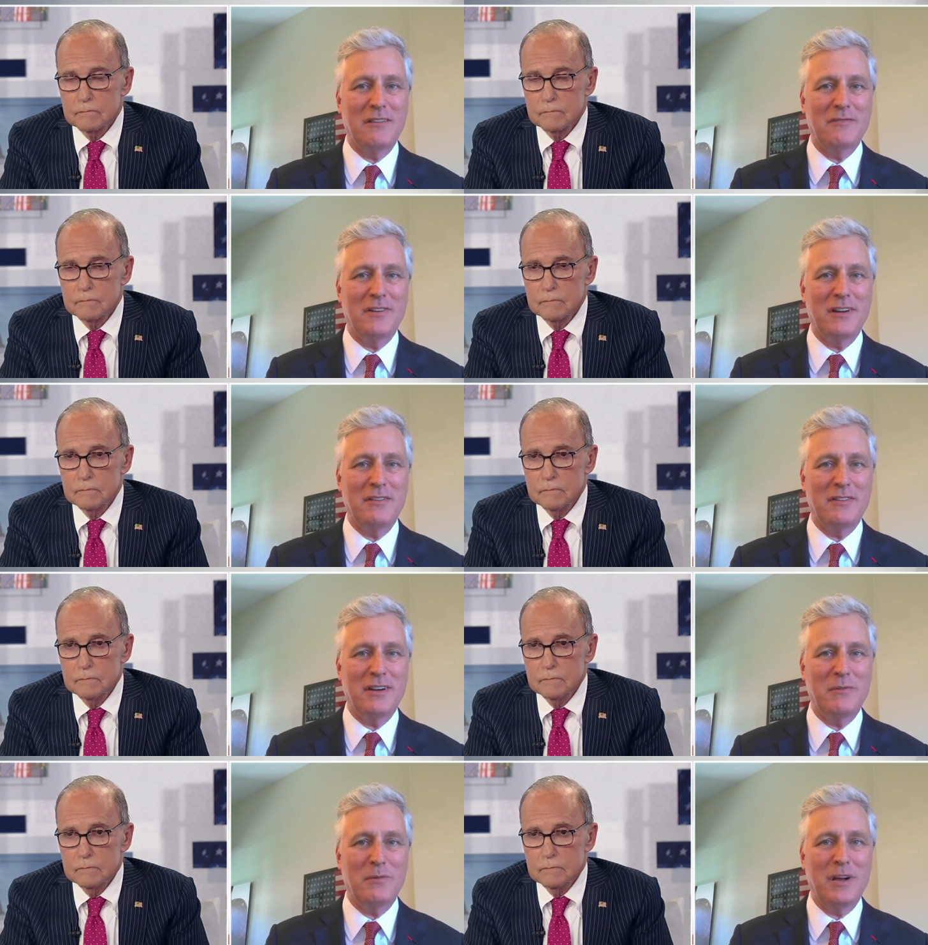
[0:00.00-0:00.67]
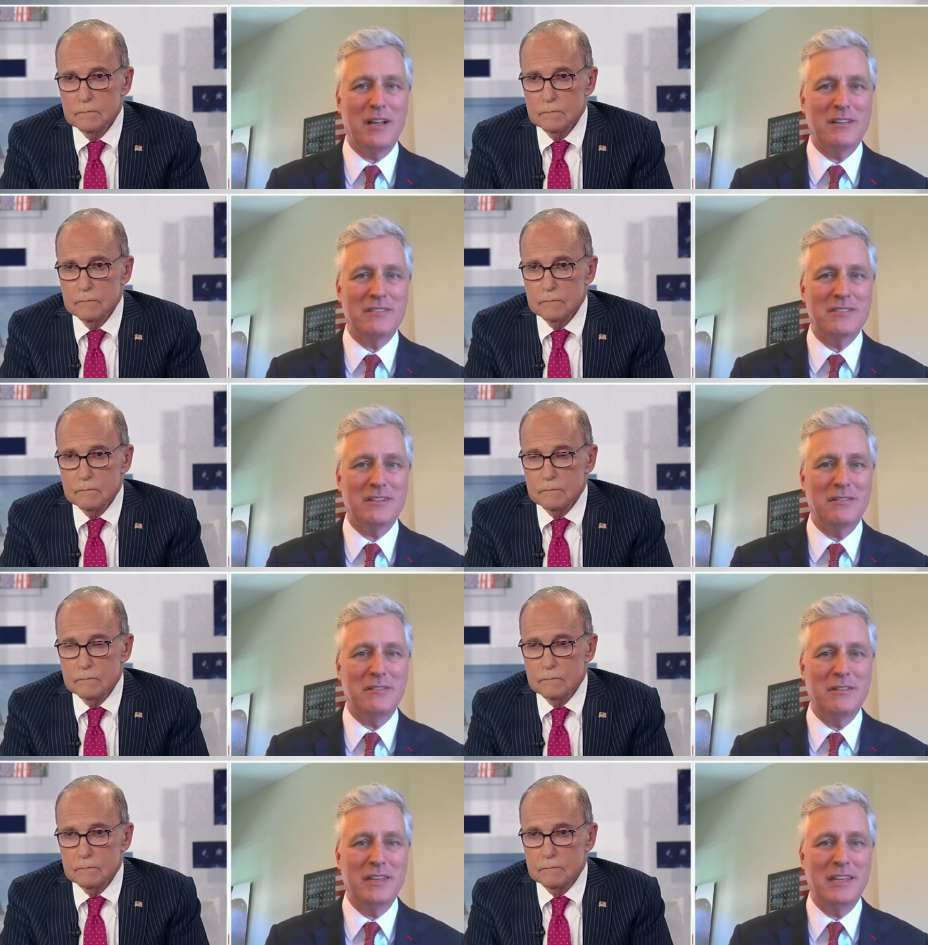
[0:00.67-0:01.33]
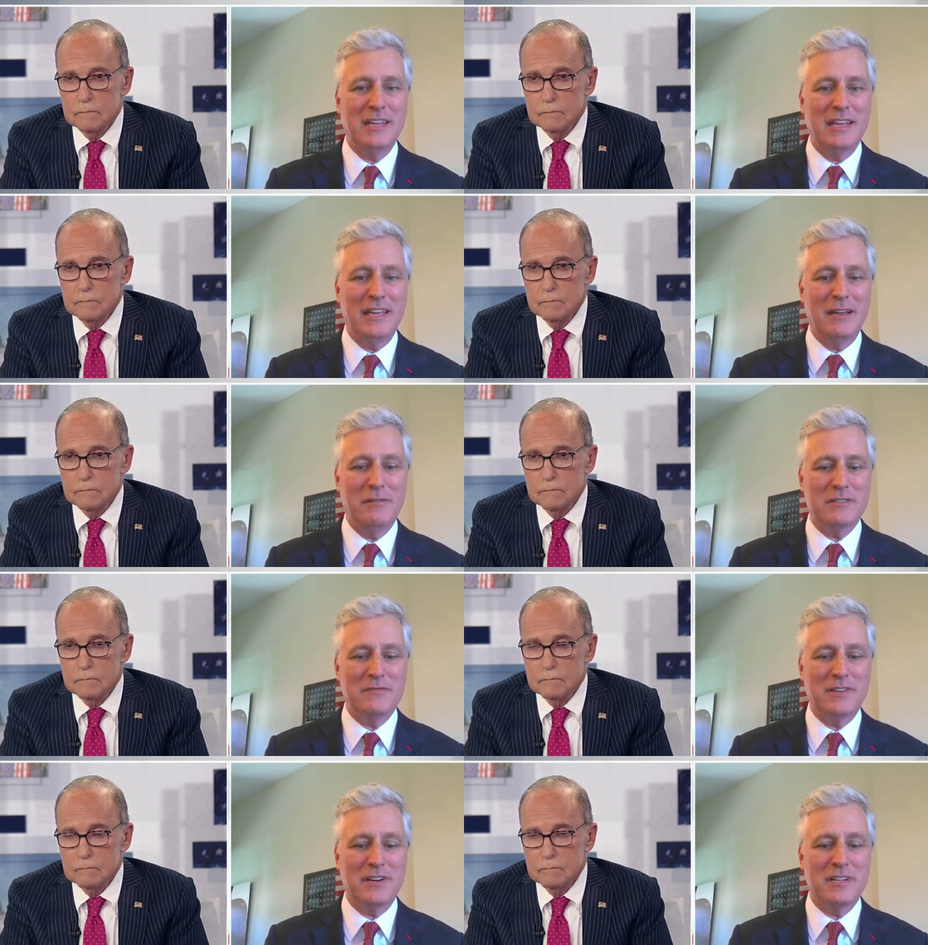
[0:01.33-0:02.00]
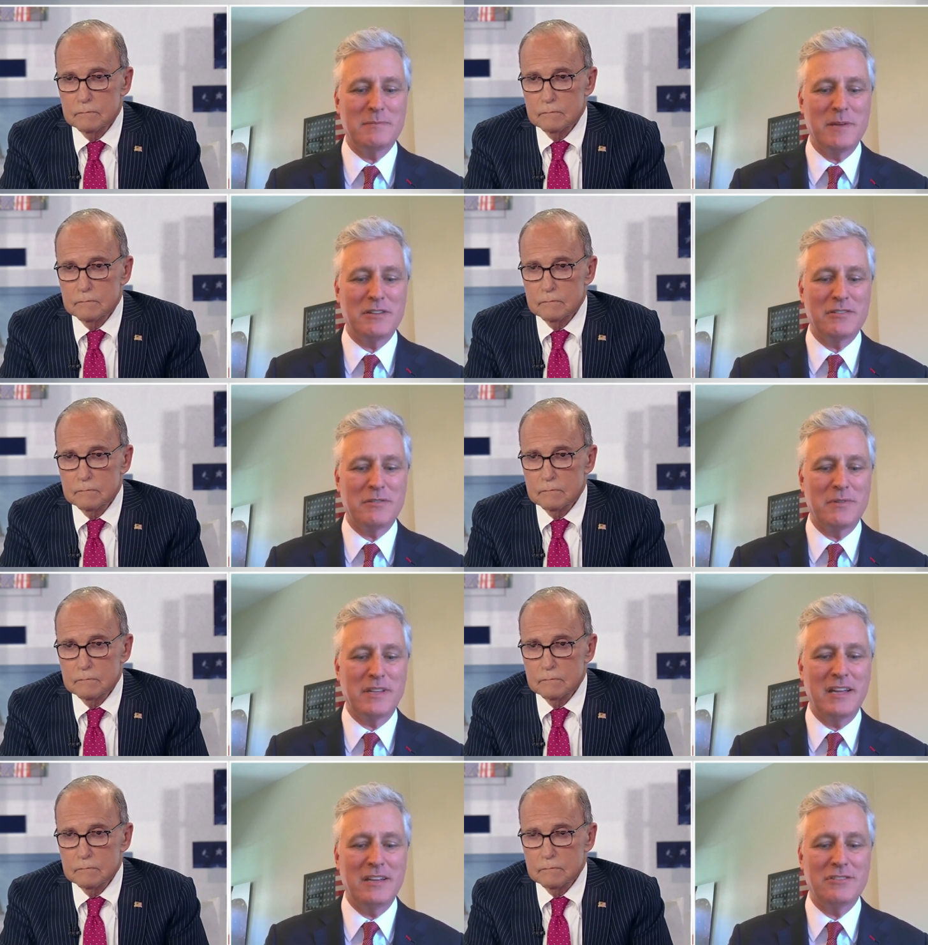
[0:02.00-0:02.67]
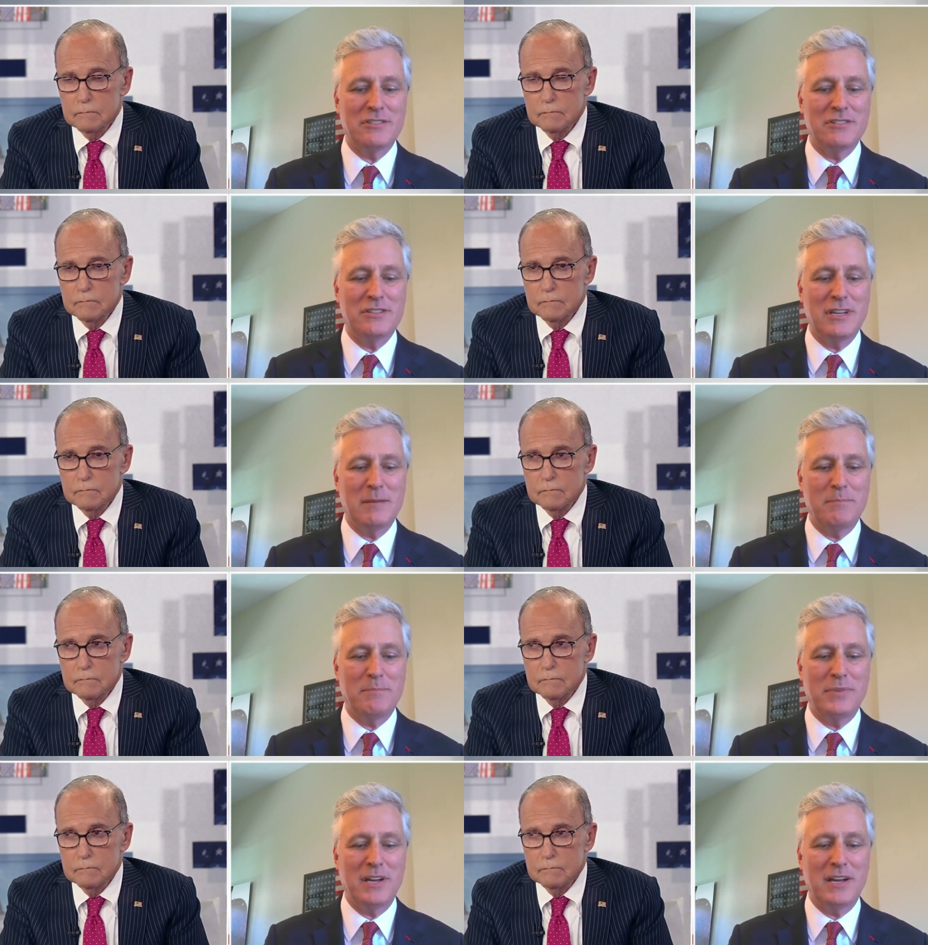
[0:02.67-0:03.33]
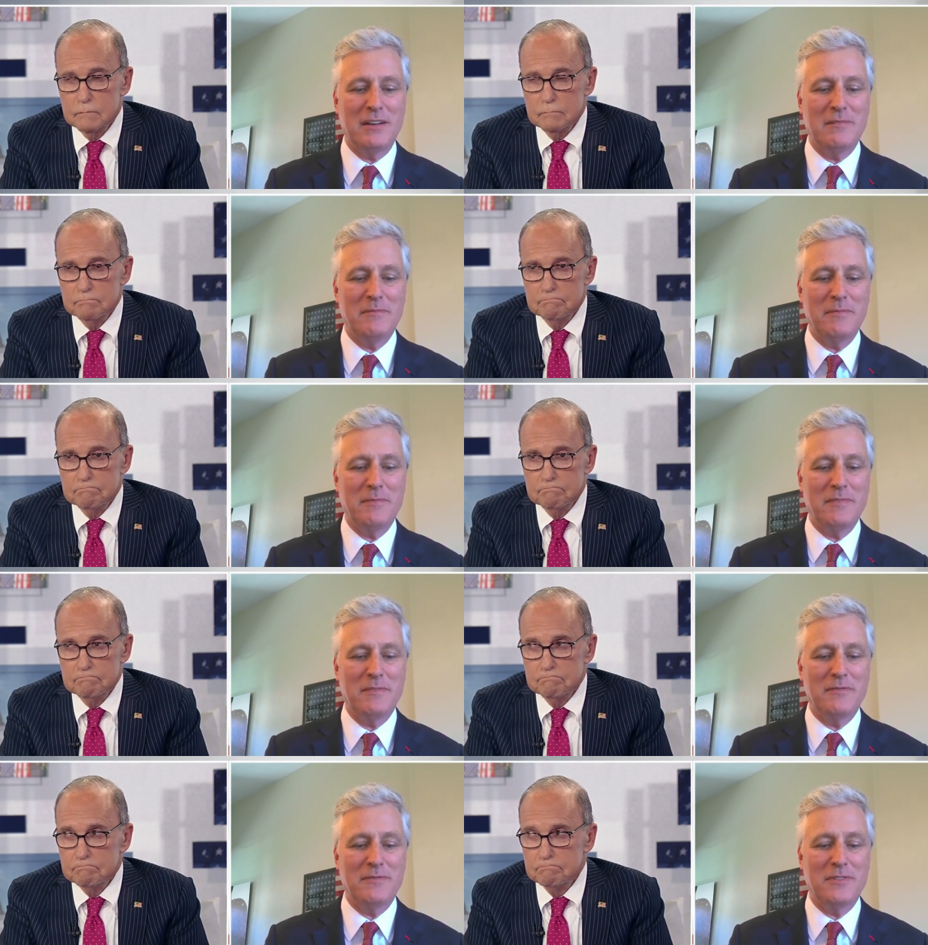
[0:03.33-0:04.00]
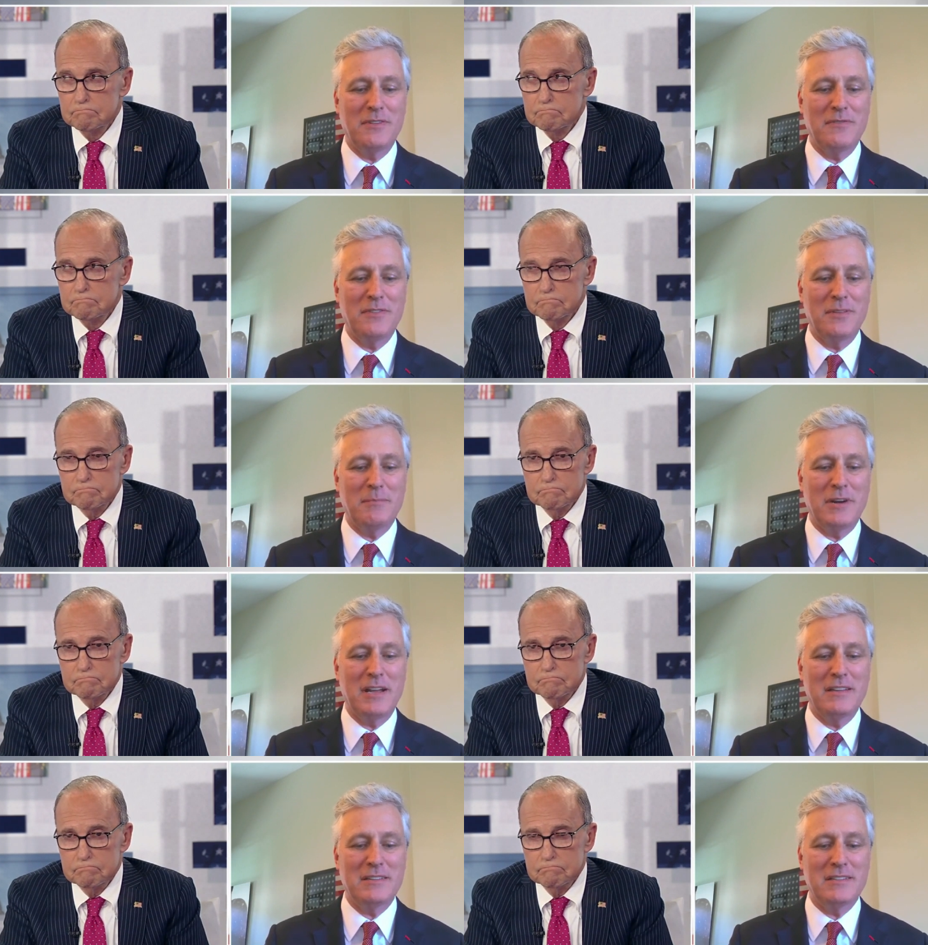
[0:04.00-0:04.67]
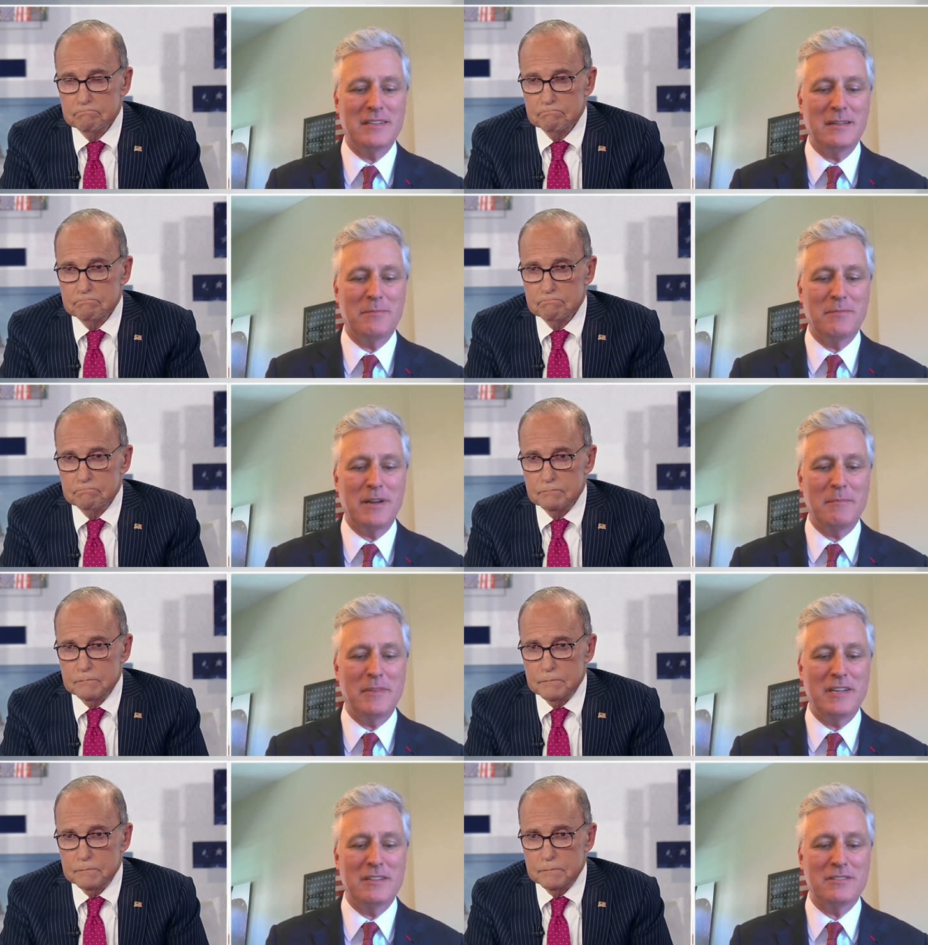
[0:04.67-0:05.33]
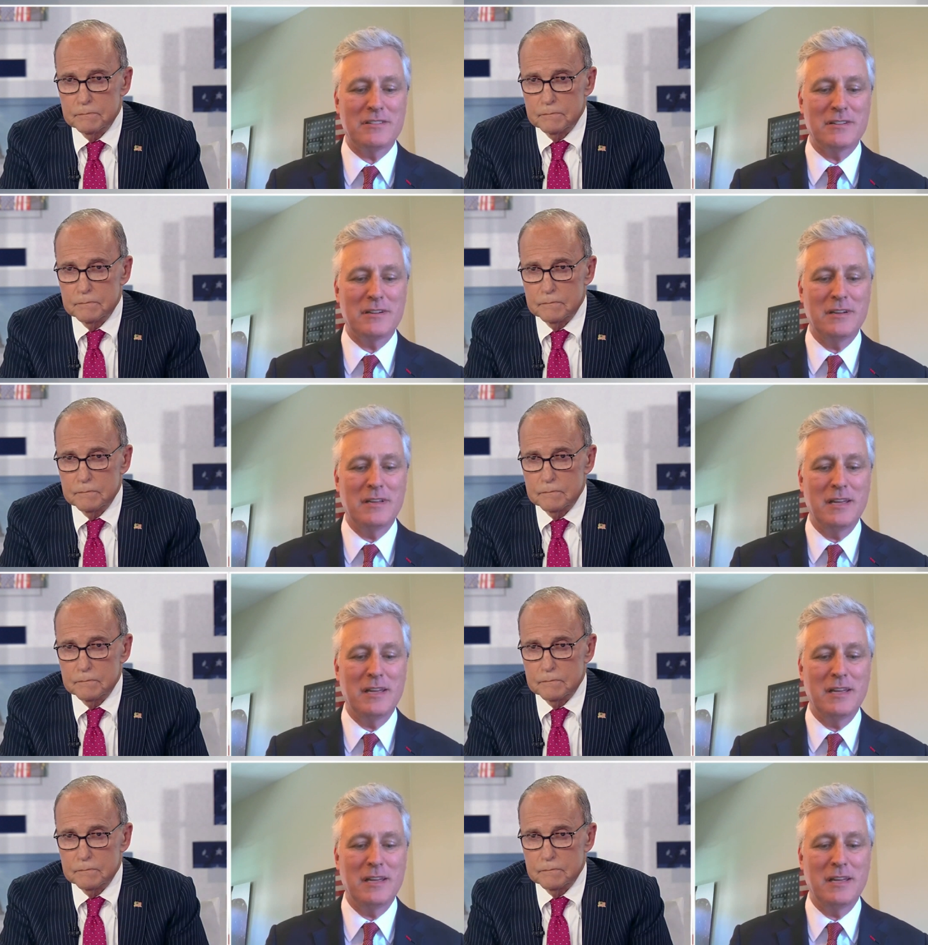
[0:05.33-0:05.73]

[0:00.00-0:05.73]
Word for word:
Speaker 1: very, very well. So it was a very special relationship for the president and the prime minister,